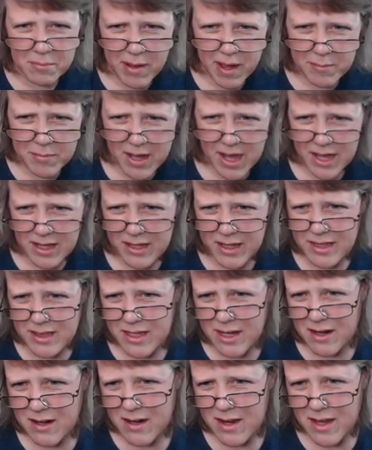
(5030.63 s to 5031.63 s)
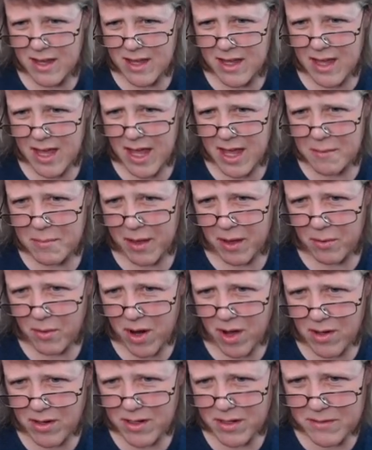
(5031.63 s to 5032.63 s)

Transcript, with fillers: pop a highlight there. Hey, Balrog.